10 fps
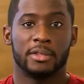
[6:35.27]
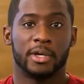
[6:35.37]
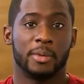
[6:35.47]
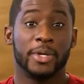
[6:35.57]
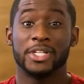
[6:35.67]

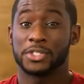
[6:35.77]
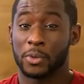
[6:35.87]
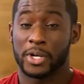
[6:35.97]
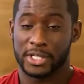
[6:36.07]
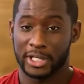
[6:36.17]
There are many
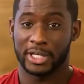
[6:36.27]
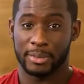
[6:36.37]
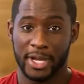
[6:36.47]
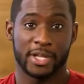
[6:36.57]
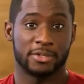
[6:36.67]
stories that claim
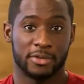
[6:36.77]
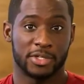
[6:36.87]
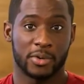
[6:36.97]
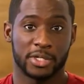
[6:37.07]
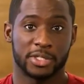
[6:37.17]
to answer
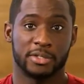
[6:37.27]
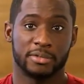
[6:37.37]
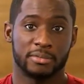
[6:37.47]
this question.